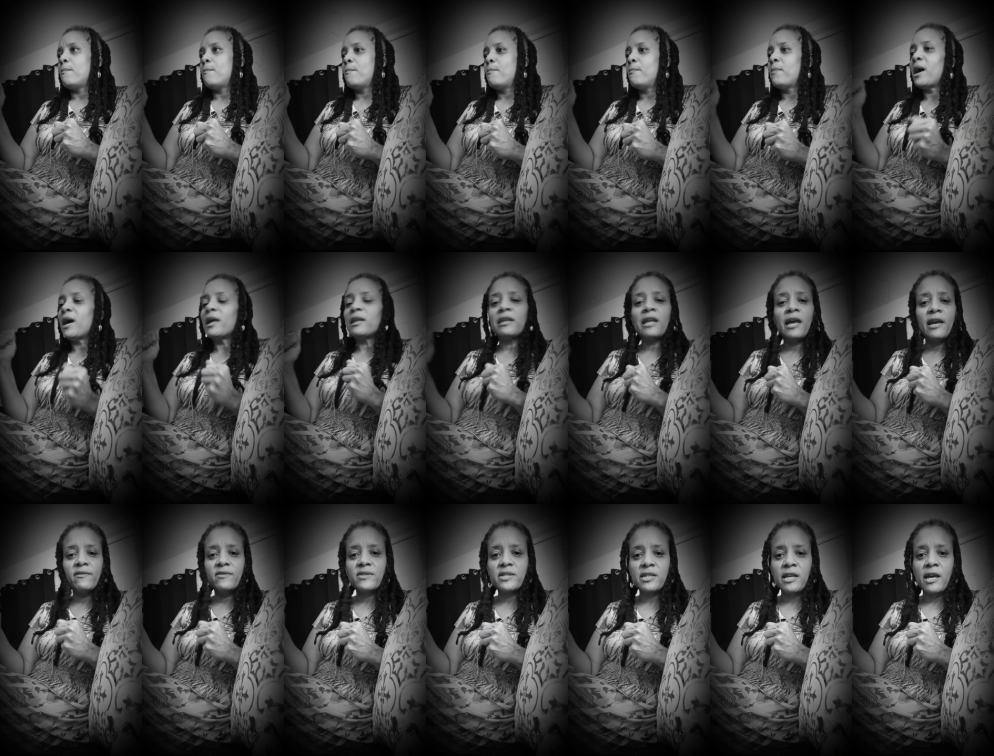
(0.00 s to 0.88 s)
my
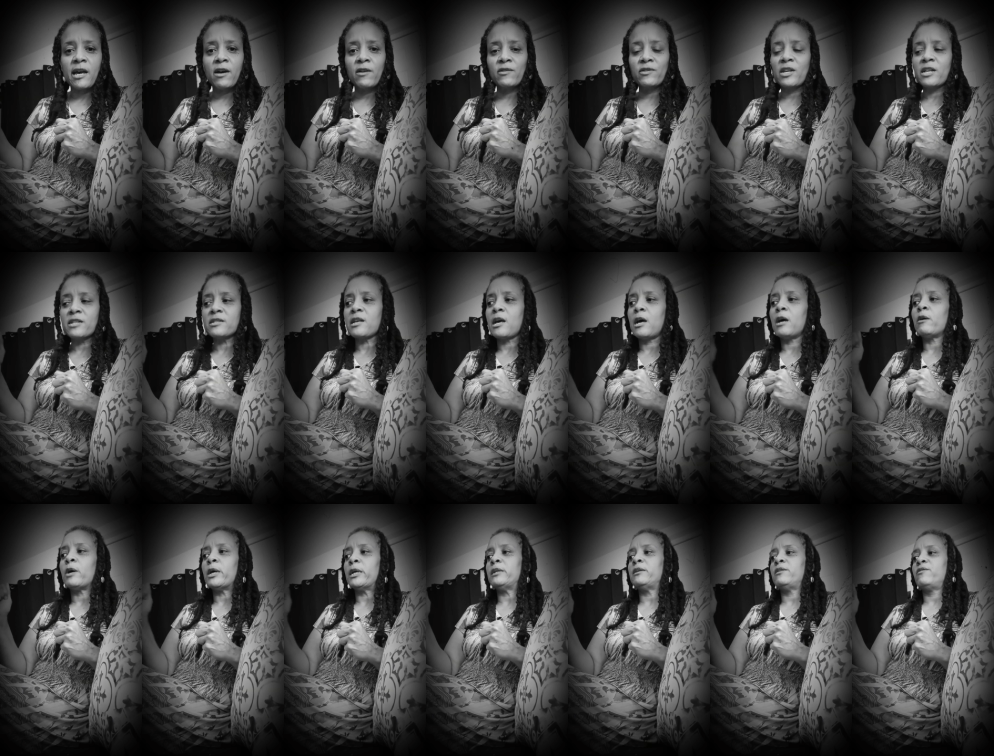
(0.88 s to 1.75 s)
lifestyle. That's how
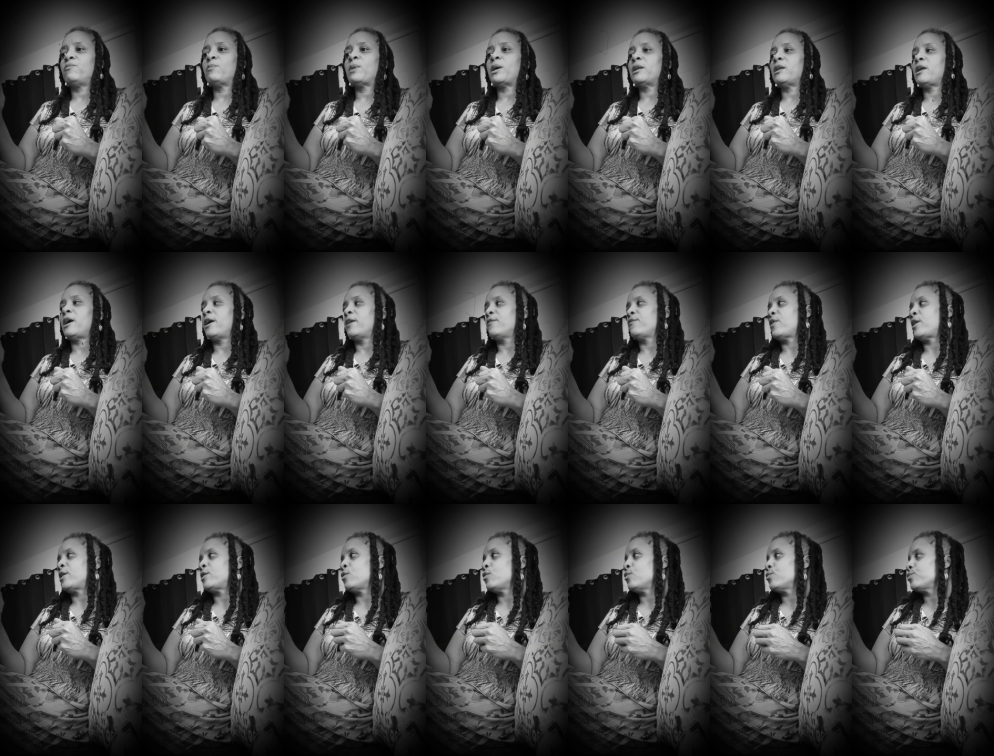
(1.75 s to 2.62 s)
I live my life.
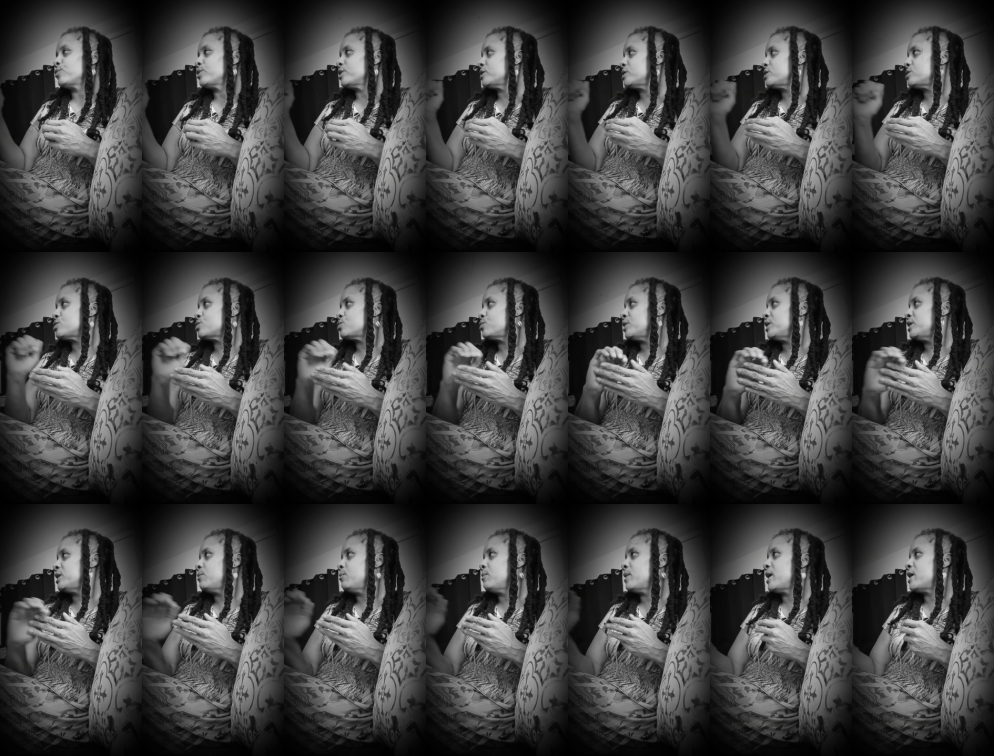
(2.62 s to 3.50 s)
I don't really do
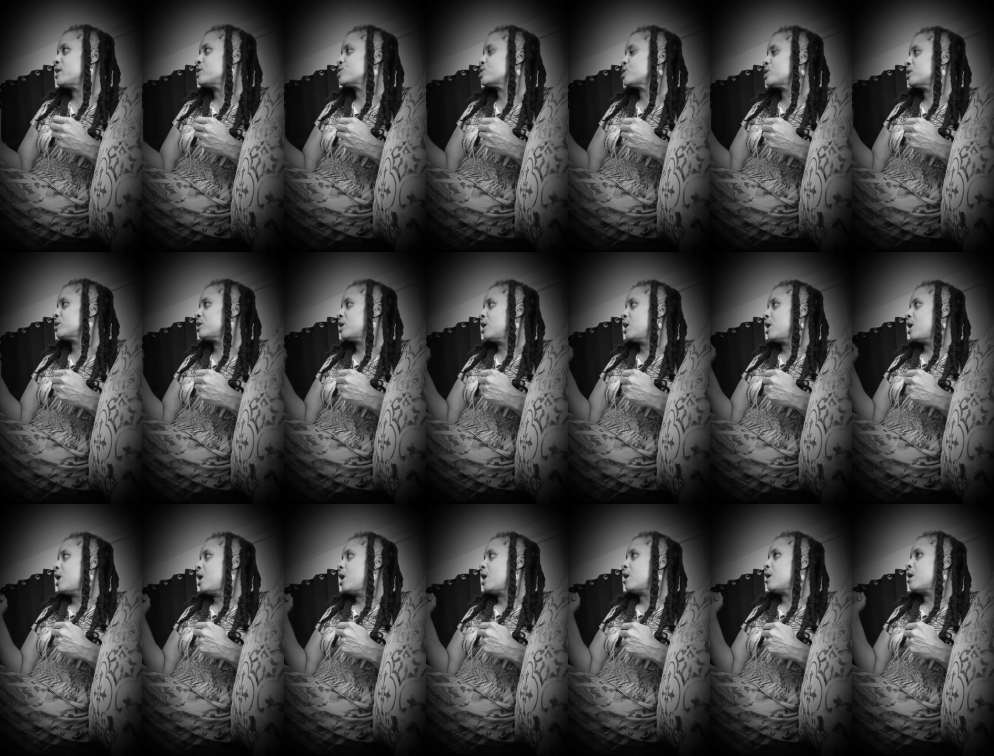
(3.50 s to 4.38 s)
any magic.
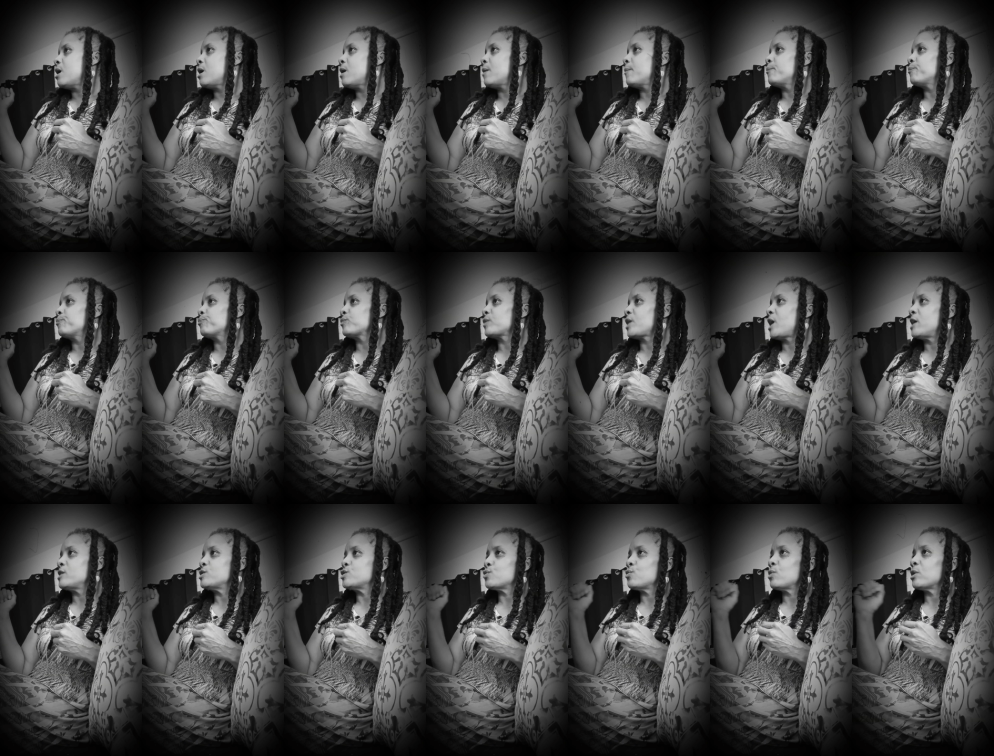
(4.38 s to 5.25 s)

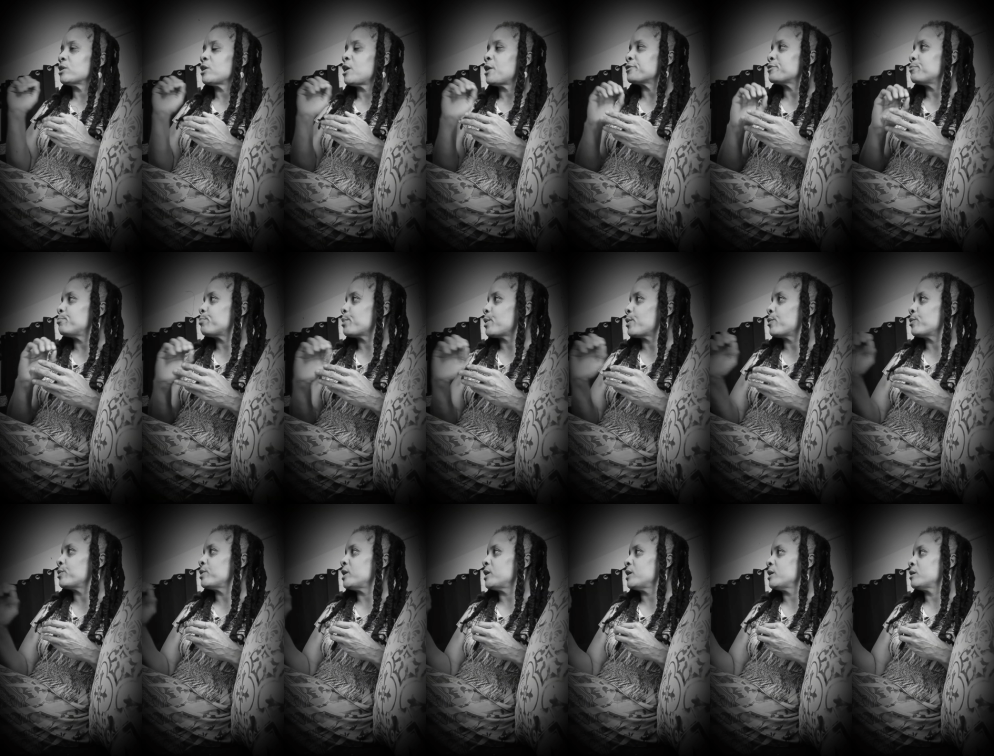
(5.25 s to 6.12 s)
I do a lot of
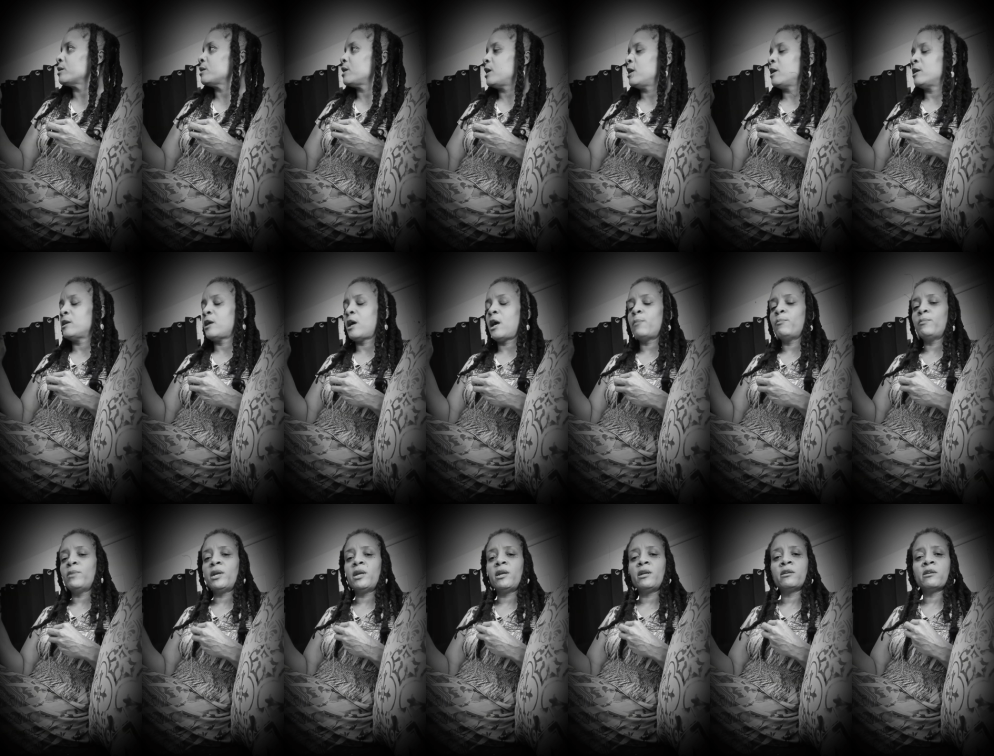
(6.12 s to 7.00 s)
burning, and I
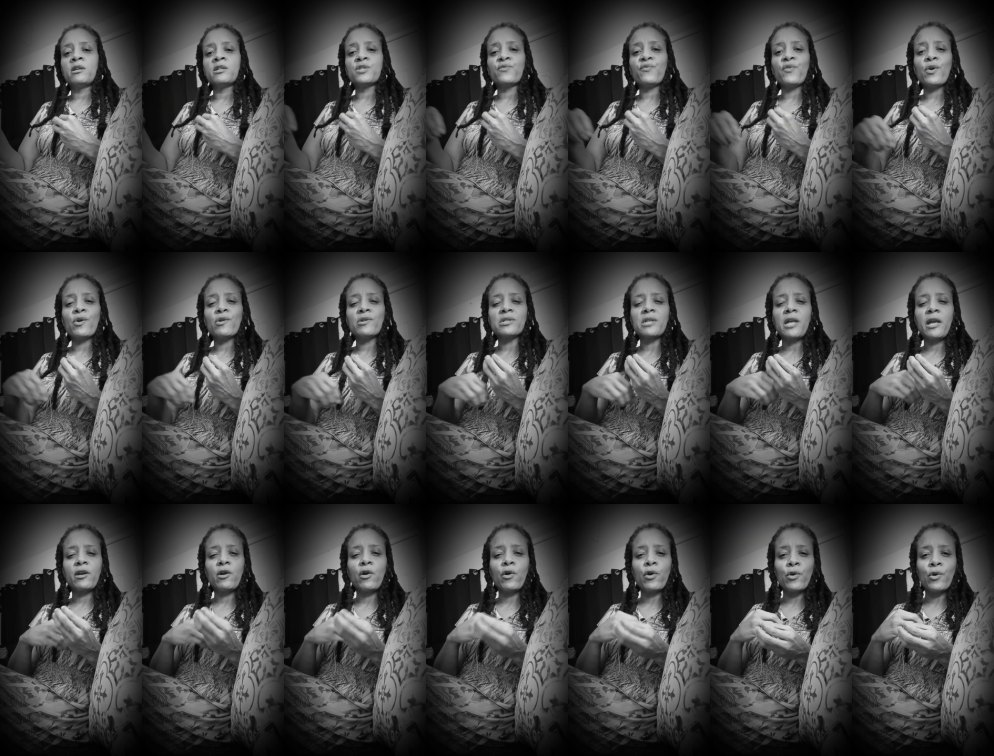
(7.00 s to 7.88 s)
mean, as far as
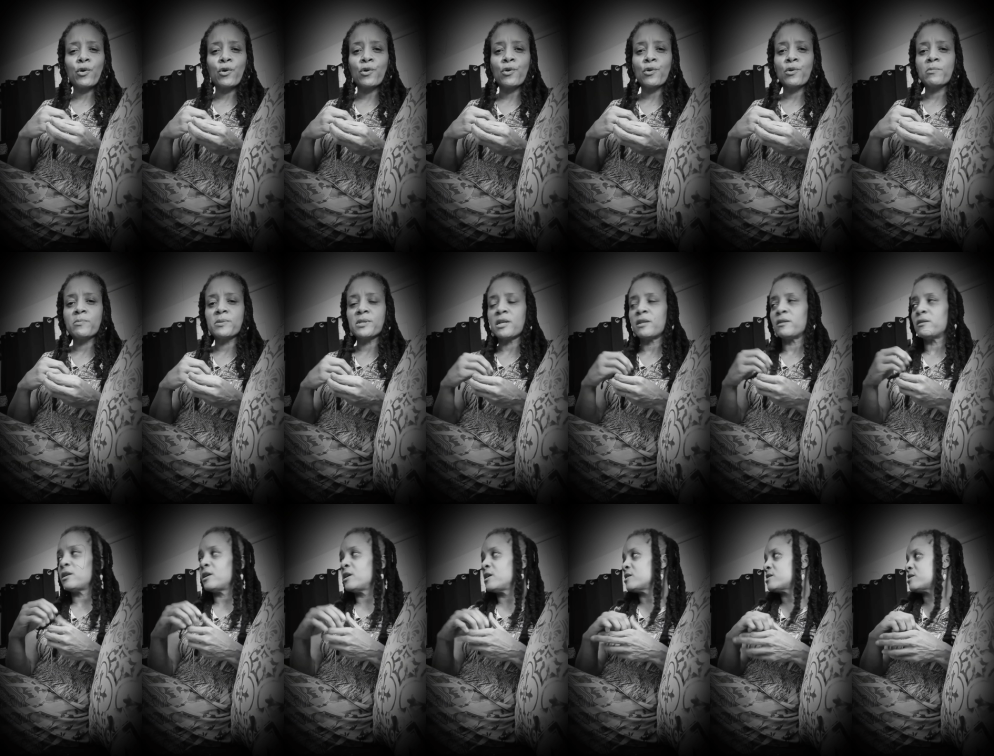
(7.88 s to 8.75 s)
like herbs
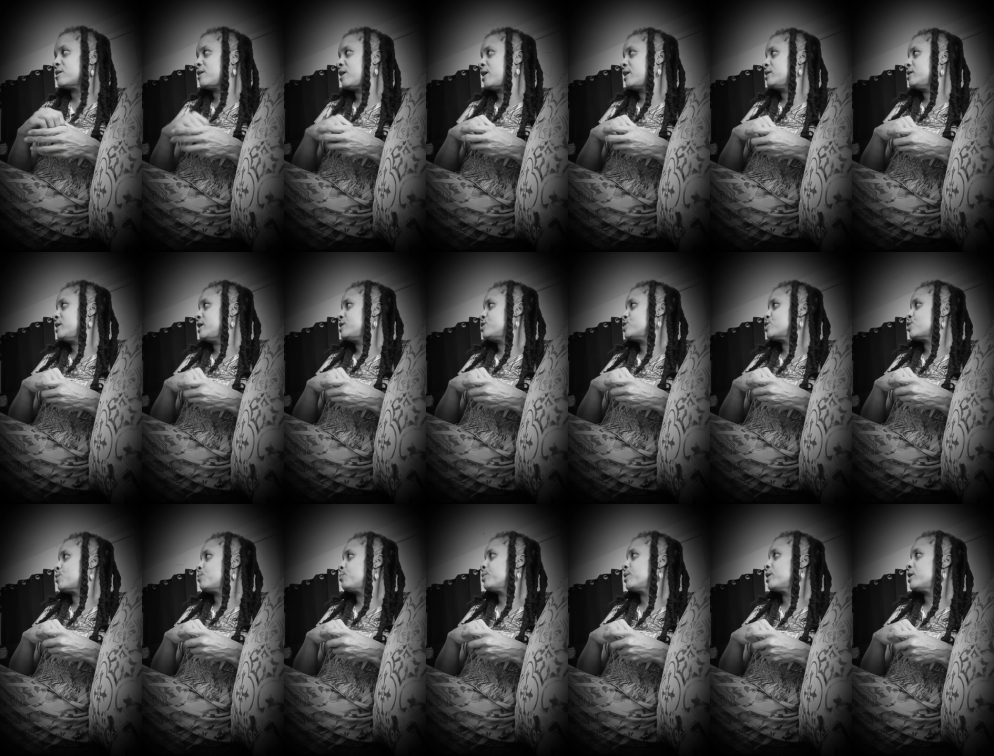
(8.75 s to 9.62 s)
and things of that
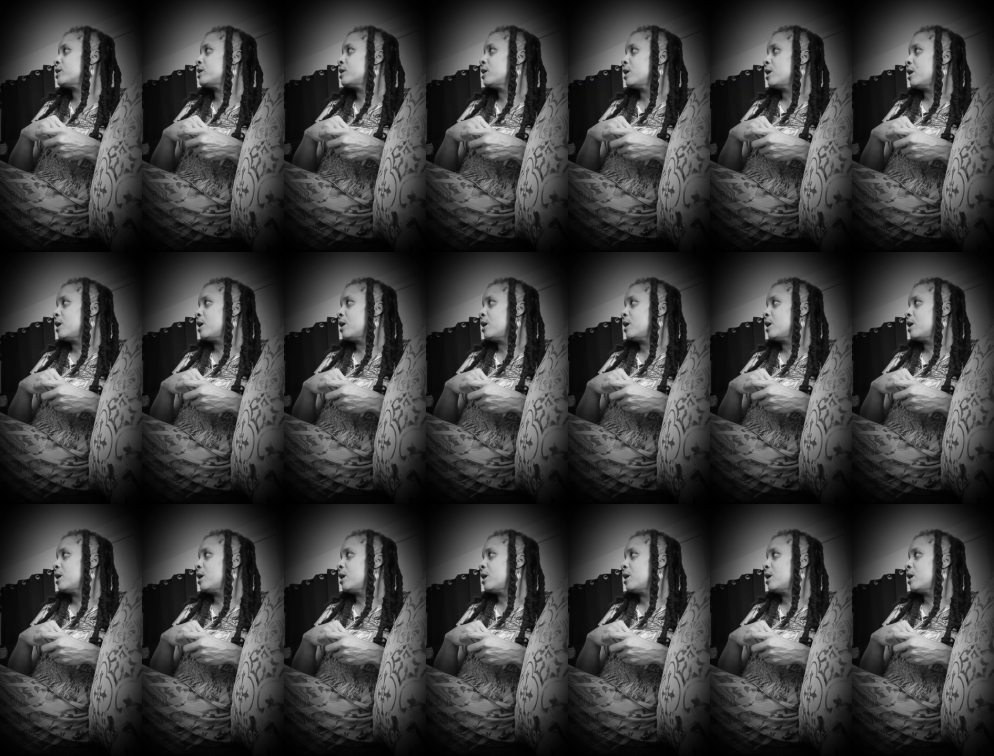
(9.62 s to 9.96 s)
nature, but